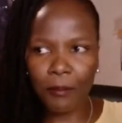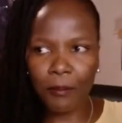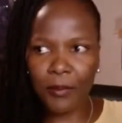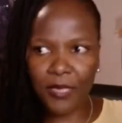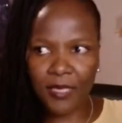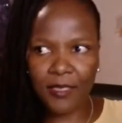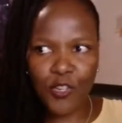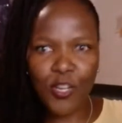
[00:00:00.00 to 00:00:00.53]

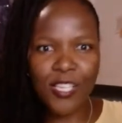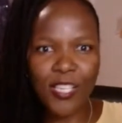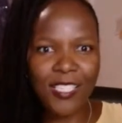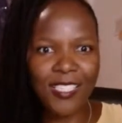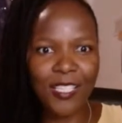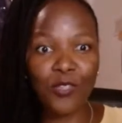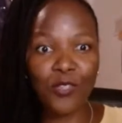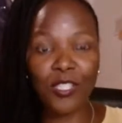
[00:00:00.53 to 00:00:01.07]

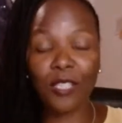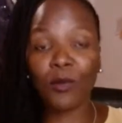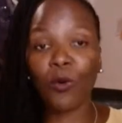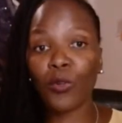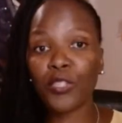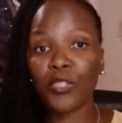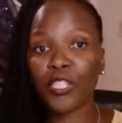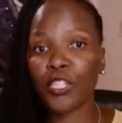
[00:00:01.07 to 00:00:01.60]
situations that you're still
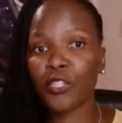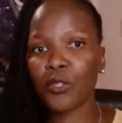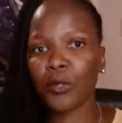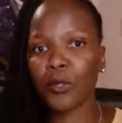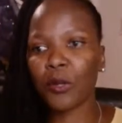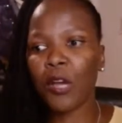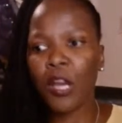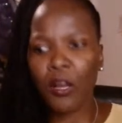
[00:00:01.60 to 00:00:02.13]
holding
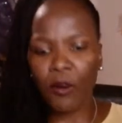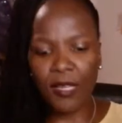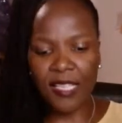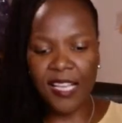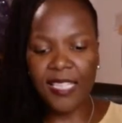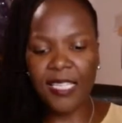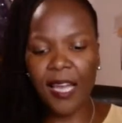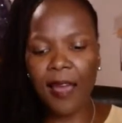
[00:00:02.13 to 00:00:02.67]
into, because
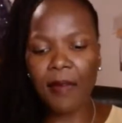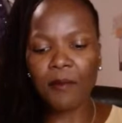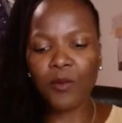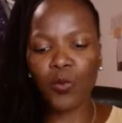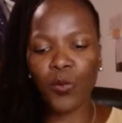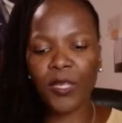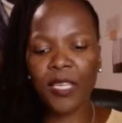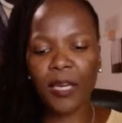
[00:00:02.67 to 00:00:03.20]
at times
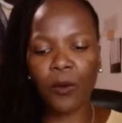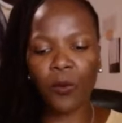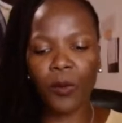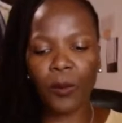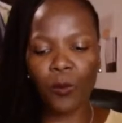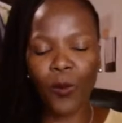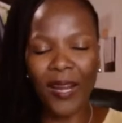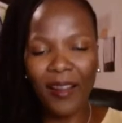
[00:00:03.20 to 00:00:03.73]
we get
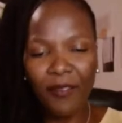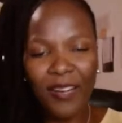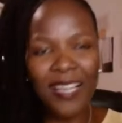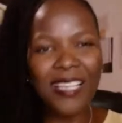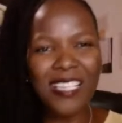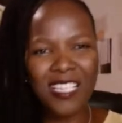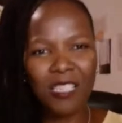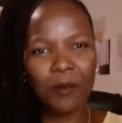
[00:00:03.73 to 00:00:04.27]
whatever
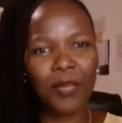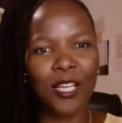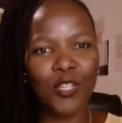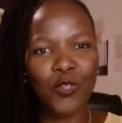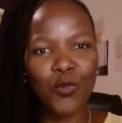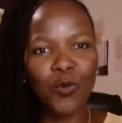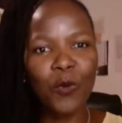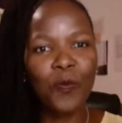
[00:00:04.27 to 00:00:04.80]
relationship that
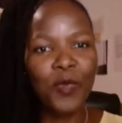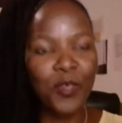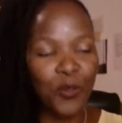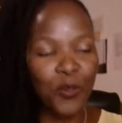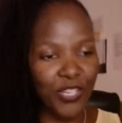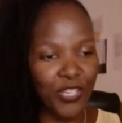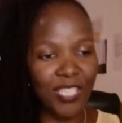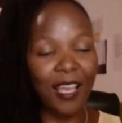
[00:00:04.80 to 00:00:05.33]
you
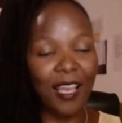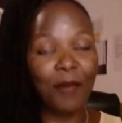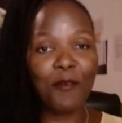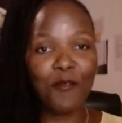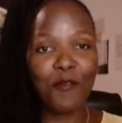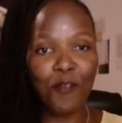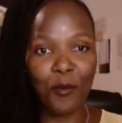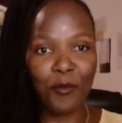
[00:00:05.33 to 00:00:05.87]
just
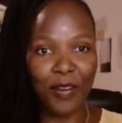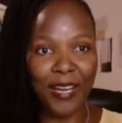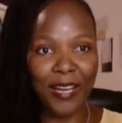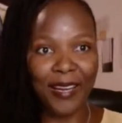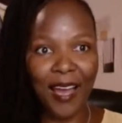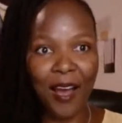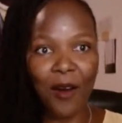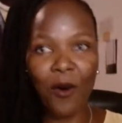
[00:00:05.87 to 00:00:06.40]
coming from
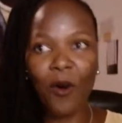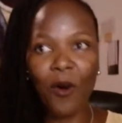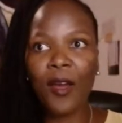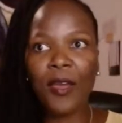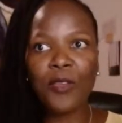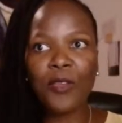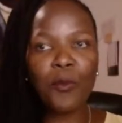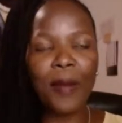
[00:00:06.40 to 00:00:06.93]
right now,
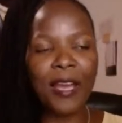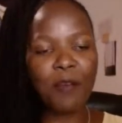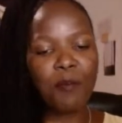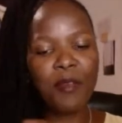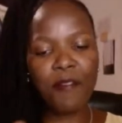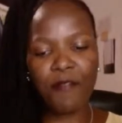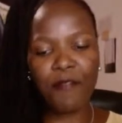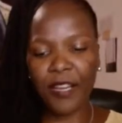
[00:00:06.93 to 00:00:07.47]
you
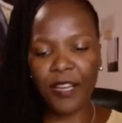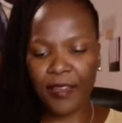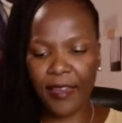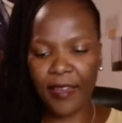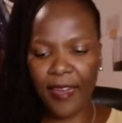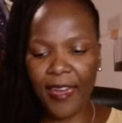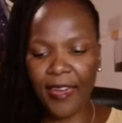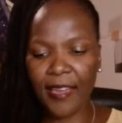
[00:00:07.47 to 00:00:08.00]
might be feeling
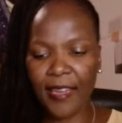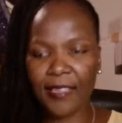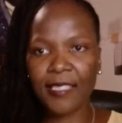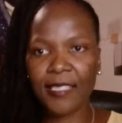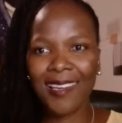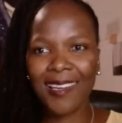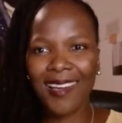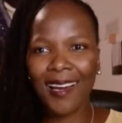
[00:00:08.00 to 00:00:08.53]

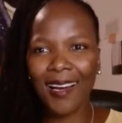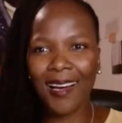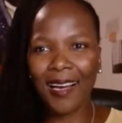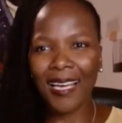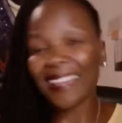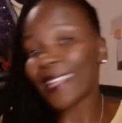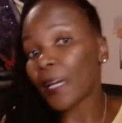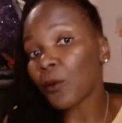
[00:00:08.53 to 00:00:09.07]
hurt,
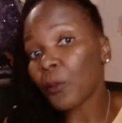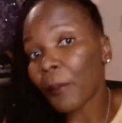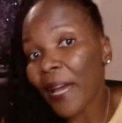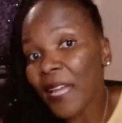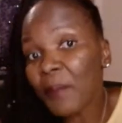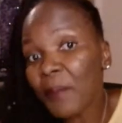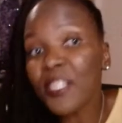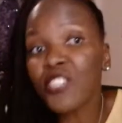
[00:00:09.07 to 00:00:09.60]
and that
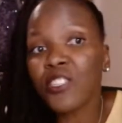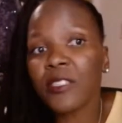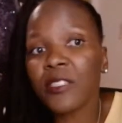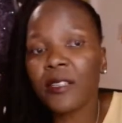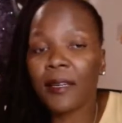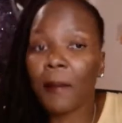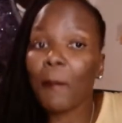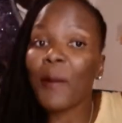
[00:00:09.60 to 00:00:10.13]
might be
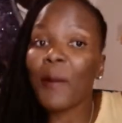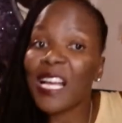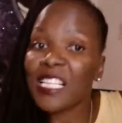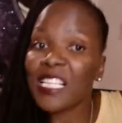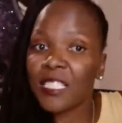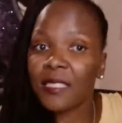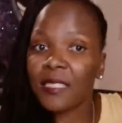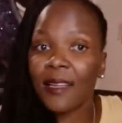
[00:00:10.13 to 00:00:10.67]
triggering
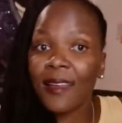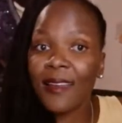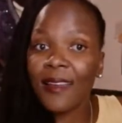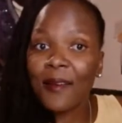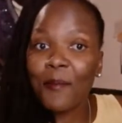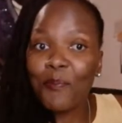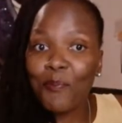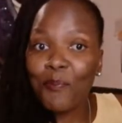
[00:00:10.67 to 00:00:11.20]
past
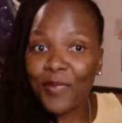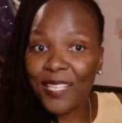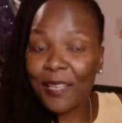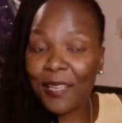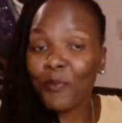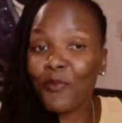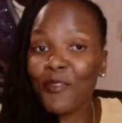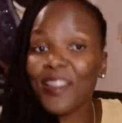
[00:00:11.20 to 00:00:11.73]

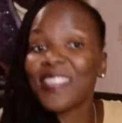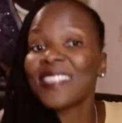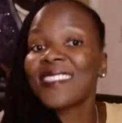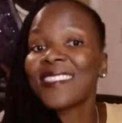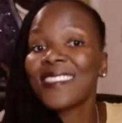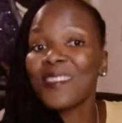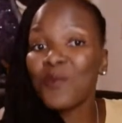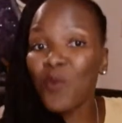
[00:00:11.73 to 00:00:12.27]

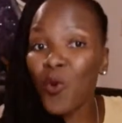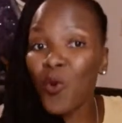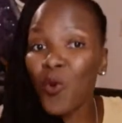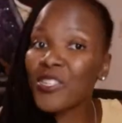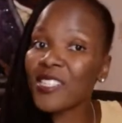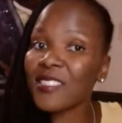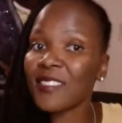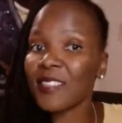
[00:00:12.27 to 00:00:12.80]
suppressed
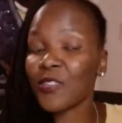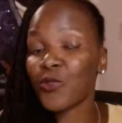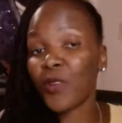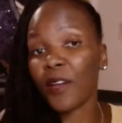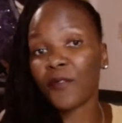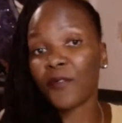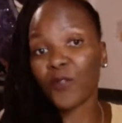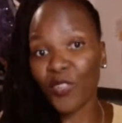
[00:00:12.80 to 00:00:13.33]
emotions that you
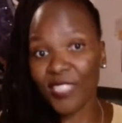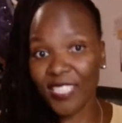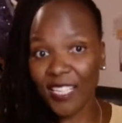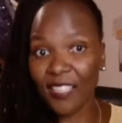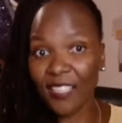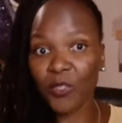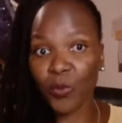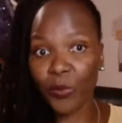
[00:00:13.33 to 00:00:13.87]
have not
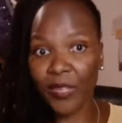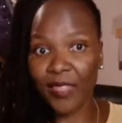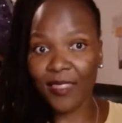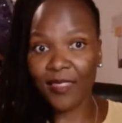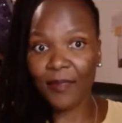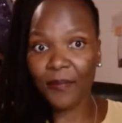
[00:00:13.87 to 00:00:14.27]
dealt with.